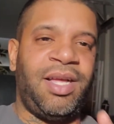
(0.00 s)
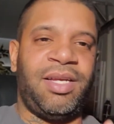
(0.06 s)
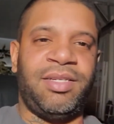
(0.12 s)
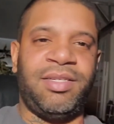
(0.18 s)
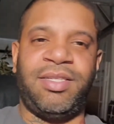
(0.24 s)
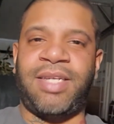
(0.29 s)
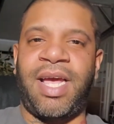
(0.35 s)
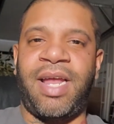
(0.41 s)

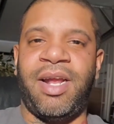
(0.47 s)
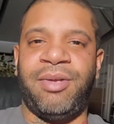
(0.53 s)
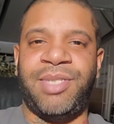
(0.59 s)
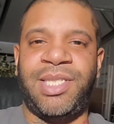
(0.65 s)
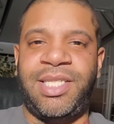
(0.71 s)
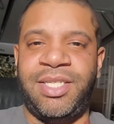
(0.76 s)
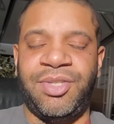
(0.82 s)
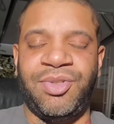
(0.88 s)
shout
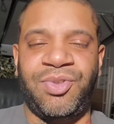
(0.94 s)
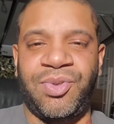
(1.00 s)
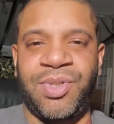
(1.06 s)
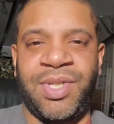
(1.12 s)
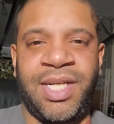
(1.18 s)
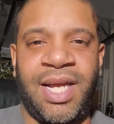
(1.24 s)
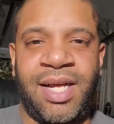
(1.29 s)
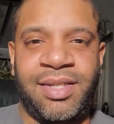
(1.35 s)
out Chisel
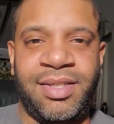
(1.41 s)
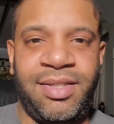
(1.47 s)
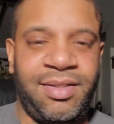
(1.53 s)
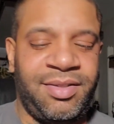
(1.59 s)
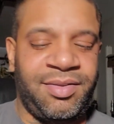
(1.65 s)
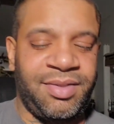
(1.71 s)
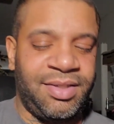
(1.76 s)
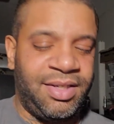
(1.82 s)
to
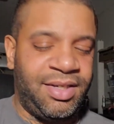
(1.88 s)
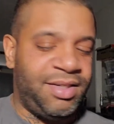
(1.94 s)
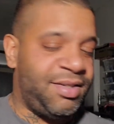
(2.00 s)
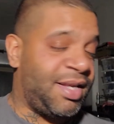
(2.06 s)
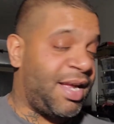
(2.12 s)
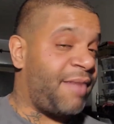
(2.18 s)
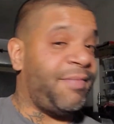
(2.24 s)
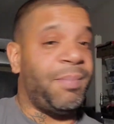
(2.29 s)
Downers.
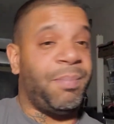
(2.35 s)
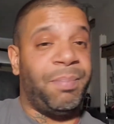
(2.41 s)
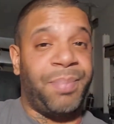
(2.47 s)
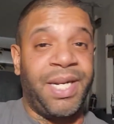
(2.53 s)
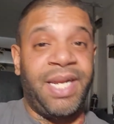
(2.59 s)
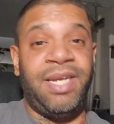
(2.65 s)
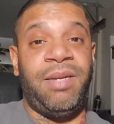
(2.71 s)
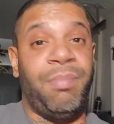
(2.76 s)
He's having
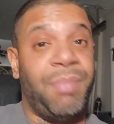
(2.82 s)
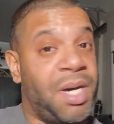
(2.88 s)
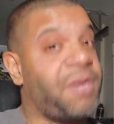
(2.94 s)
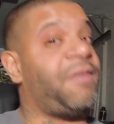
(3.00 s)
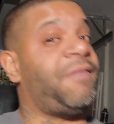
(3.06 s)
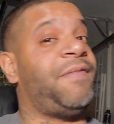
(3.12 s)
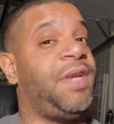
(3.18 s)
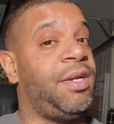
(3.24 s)
plenty
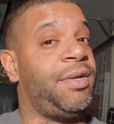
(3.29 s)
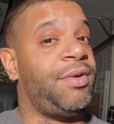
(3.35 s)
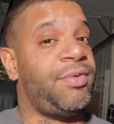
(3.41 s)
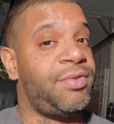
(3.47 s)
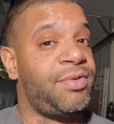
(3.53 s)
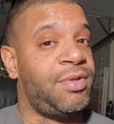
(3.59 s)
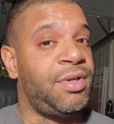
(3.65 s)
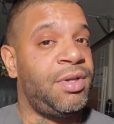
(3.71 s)

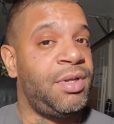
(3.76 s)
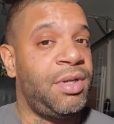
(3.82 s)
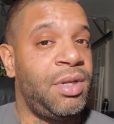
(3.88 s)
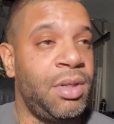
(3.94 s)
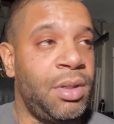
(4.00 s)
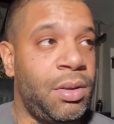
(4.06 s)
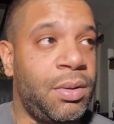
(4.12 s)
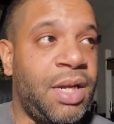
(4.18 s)
Butterfingers.
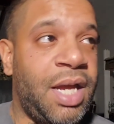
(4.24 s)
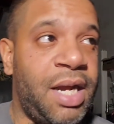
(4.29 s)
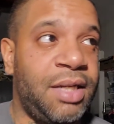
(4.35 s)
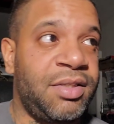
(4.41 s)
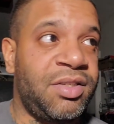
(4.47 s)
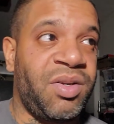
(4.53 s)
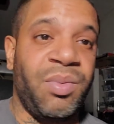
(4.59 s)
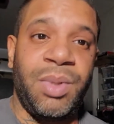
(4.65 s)

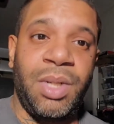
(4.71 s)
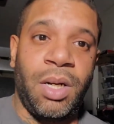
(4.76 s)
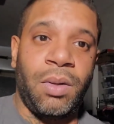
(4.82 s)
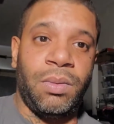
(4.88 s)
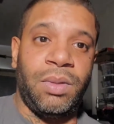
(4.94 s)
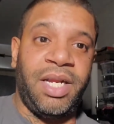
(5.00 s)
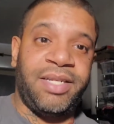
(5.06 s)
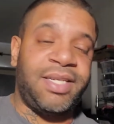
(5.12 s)
Okay, so we're
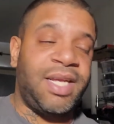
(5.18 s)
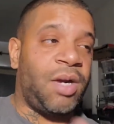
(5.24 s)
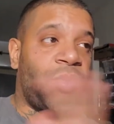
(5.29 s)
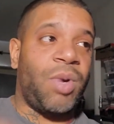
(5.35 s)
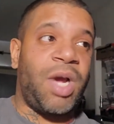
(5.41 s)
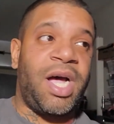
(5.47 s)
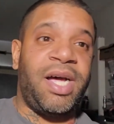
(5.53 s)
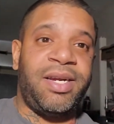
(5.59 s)
going to let that
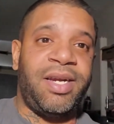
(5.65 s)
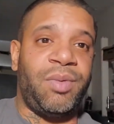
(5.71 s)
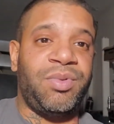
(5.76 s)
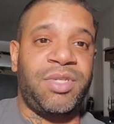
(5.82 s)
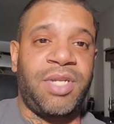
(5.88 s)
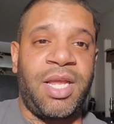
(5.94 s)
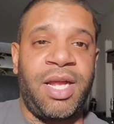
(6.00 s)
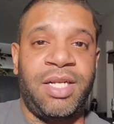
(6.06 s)
ride. That
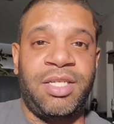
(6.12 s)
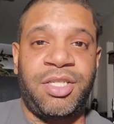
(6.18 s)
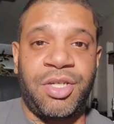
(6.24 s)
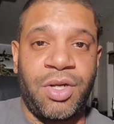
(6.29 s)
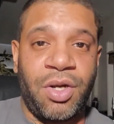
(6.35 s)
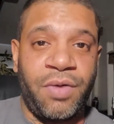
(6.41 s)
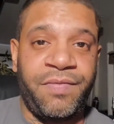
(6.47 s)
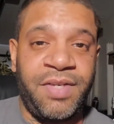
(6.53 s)
was last
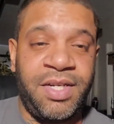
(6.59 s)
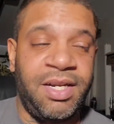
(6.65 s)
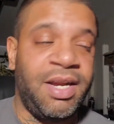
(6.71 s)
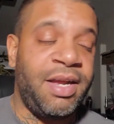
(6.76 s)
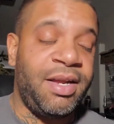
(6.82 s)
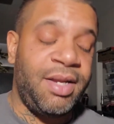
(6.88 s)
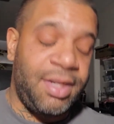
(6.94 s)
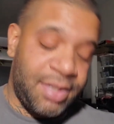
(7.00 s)
year. Hopefully
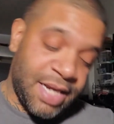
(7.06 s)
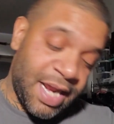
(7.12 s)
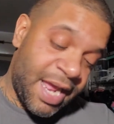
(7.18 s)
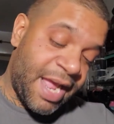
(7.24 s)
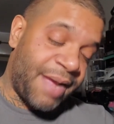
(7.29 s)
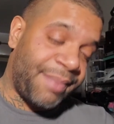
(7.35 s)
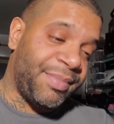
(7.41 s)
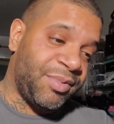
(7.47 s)
that
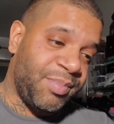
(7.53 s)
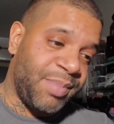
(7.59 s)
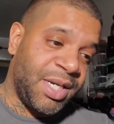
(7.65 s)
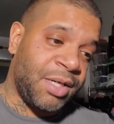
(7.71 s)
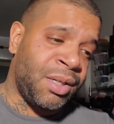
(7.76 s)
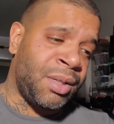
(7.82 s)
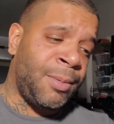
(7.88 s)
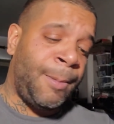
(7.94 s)
happens
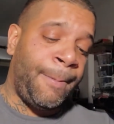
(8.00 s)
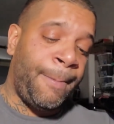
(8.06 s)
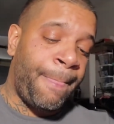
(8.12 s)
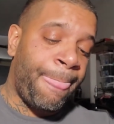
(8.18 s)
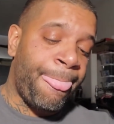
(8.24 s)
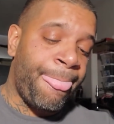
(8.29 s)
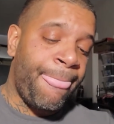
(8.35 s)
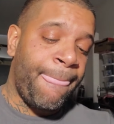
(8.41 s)
better.
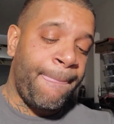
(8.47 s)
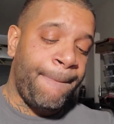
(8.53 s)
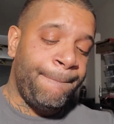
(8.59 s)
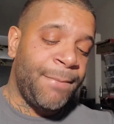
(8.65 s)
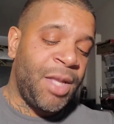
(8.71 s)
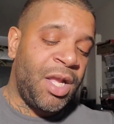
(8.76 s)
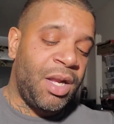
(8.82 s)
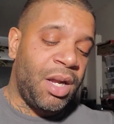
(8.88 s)

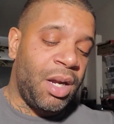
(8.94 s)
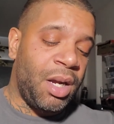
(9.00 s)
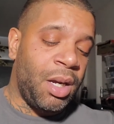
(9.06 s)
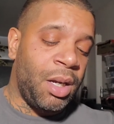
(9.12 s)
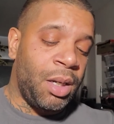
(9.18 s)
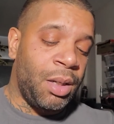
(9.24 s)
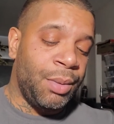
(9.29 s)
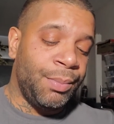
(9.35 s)

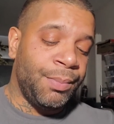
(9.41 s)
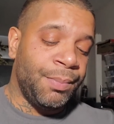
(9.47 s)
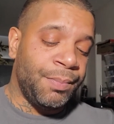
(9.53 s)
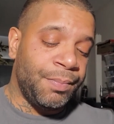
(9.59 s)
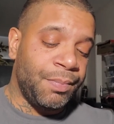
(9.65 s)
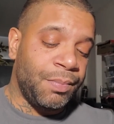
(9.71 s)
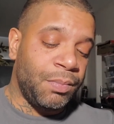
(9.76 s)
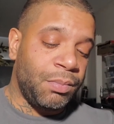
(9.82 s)

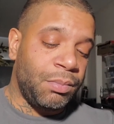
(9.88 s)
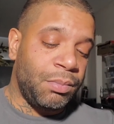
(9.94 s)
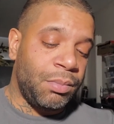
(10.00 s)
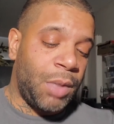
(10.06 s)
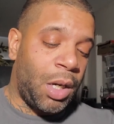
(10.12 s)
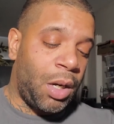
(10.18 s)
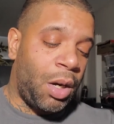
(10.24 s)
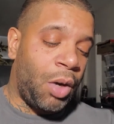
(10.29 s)

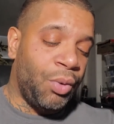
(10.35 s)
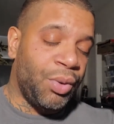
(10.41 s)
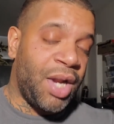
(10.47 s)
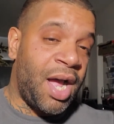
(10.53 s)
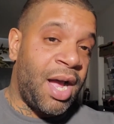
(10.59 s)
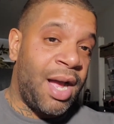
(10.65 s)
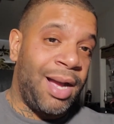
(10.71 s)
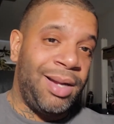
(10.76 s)

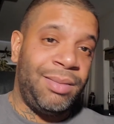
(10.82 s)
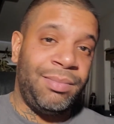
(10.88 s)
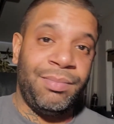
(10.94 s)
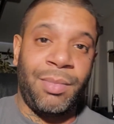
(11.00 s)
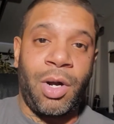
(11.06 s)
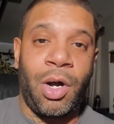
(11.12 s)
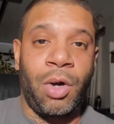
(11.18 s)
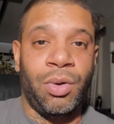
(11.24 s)
O-line.
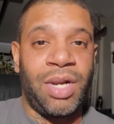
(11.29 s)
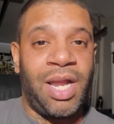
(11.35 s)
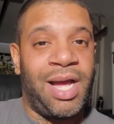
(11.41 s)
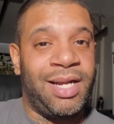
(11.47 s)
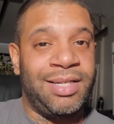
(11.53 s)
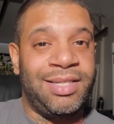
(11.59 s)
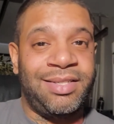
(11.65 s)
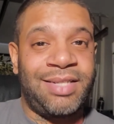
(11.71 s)

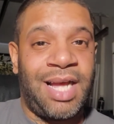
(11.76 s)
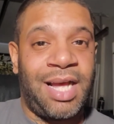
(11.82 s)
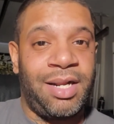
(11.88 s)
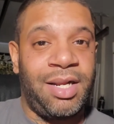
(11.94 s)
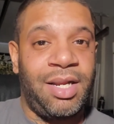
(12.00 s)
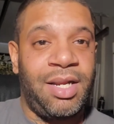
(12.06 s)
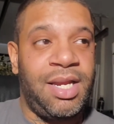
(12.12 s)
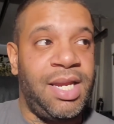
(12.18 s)
O-line is
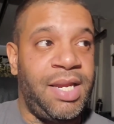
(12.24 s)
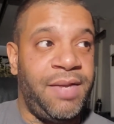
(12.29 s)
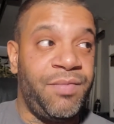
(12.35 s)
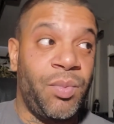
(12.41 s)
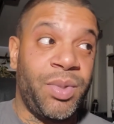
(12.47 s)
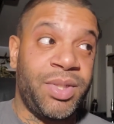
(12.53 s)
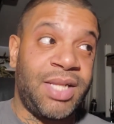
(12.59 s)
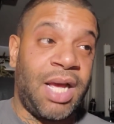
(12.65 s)
solid,
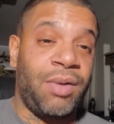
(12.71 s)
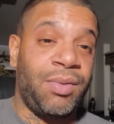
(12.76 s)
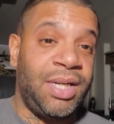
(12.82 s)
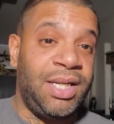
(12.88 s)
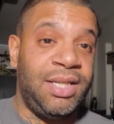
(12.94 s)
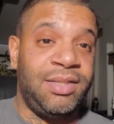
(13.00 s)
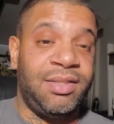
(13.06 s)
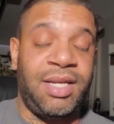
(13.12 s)
even without
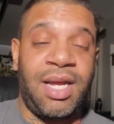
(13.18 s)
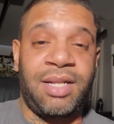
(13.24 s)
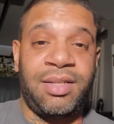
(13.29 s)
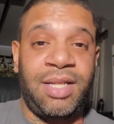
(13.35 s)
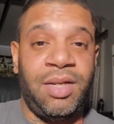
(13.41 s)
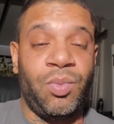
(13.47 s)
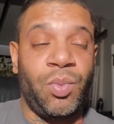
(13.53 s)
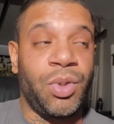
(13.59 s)
Lindsey. I
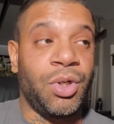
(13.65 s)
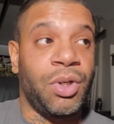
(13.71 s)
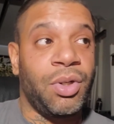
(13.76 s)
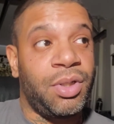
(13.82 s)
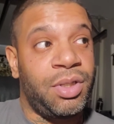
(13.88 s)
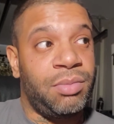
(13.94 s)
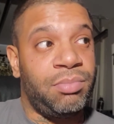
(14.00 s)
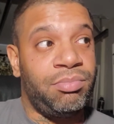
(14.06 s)
think we're
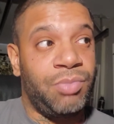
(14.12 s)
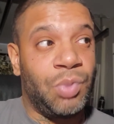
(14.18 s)
gonna